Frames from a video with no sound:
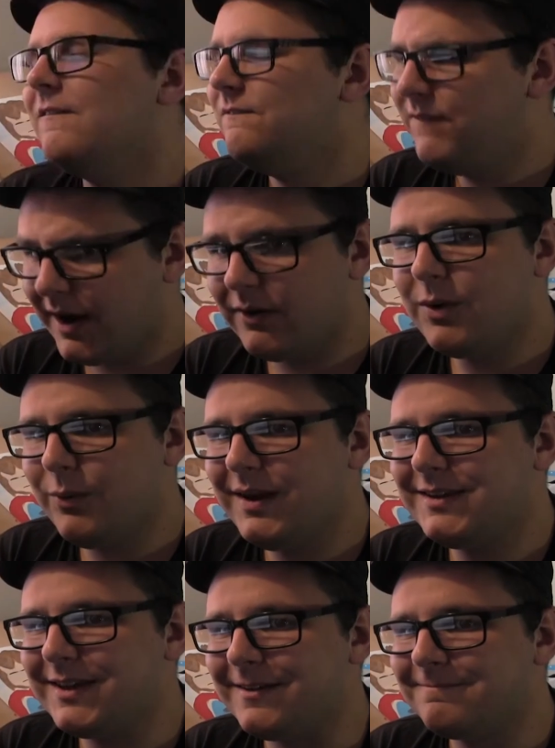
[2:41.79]
Very
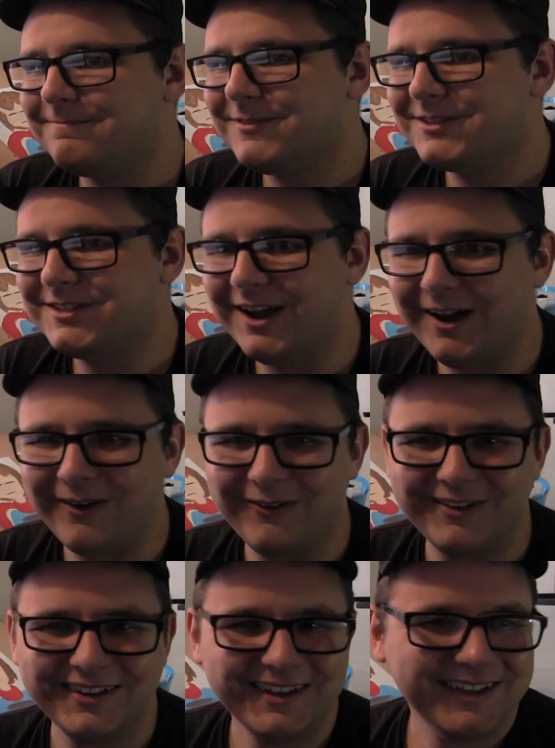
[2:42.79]
windy.
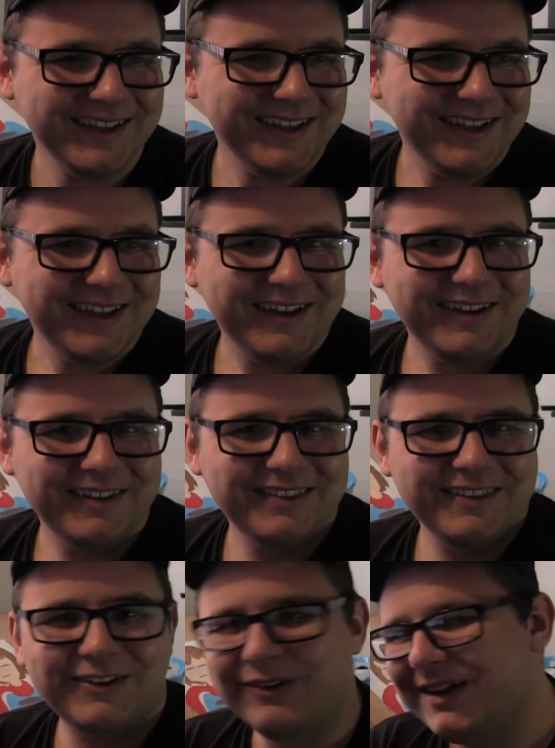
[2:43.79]
So
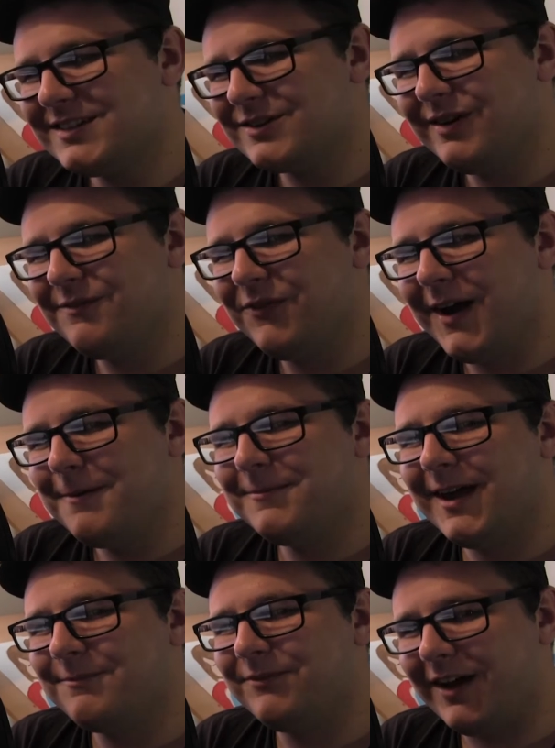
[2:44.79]
the green screen
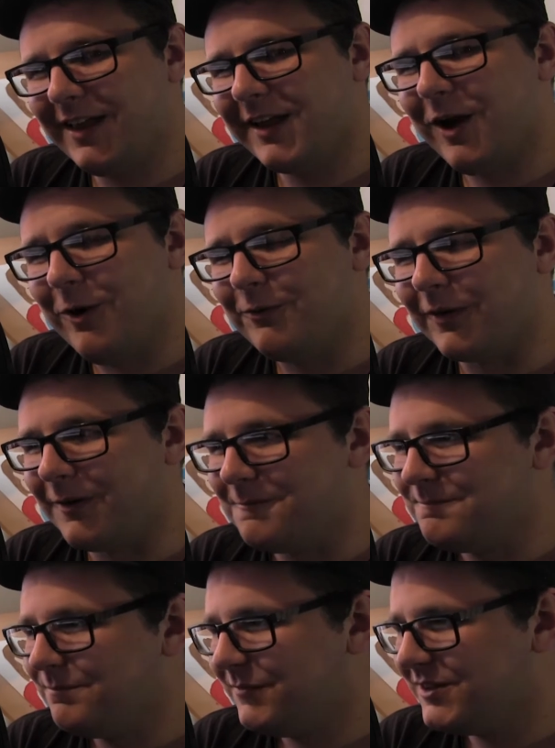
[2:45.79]
frame kept falling over.